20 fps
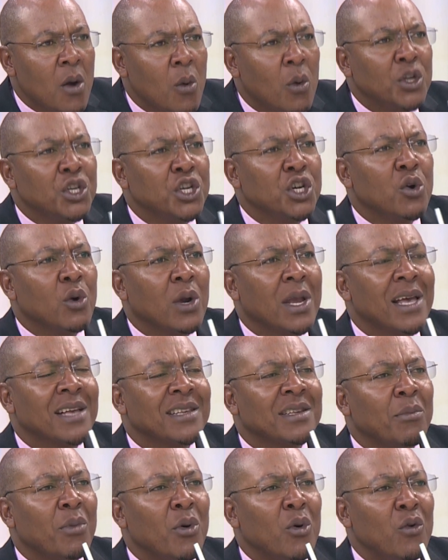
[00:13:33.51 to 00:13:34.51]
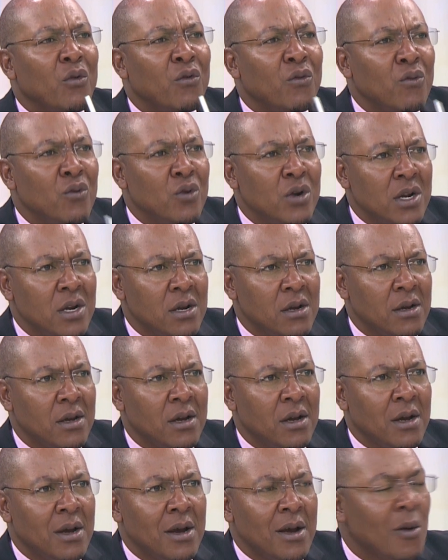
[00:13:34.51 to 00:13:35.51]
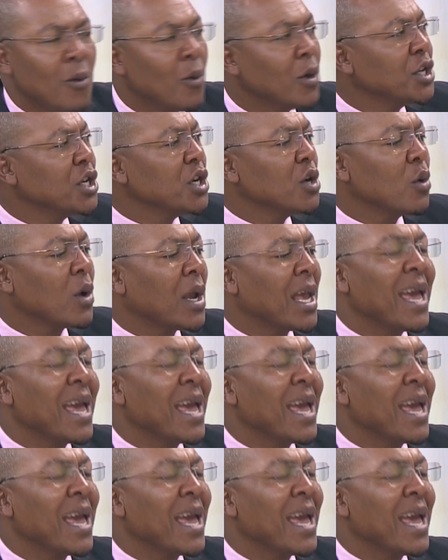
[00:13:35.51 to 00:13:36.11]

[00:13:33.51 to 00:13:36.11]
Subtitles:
Wanjiku cares about food. Wanjiku